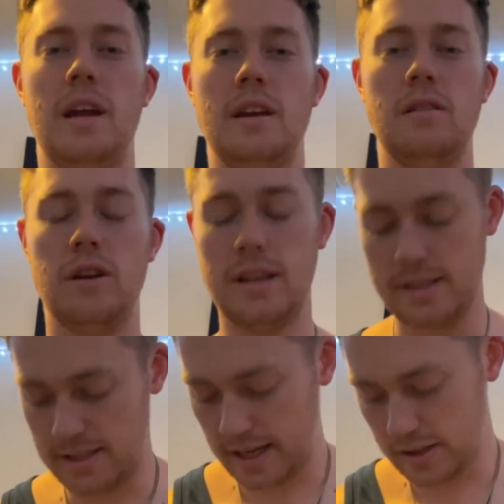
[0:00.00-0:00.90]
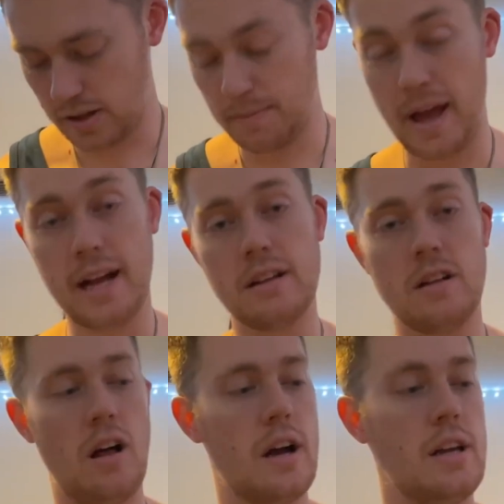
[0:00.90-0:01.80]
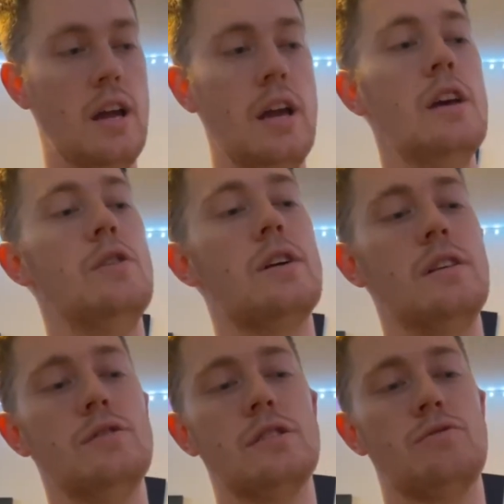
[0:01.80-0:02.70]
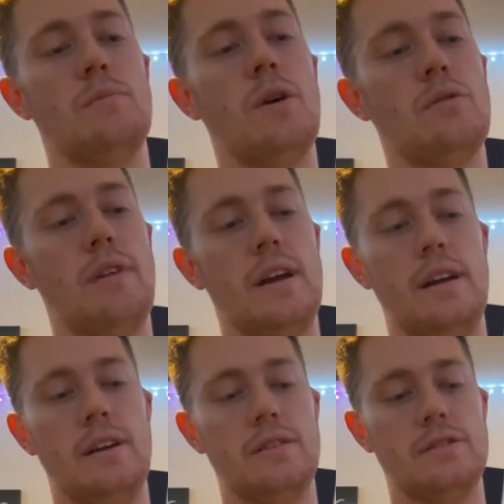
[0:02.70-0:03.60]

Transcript: and look at the settings on the back of the clock, you can use this remote right here.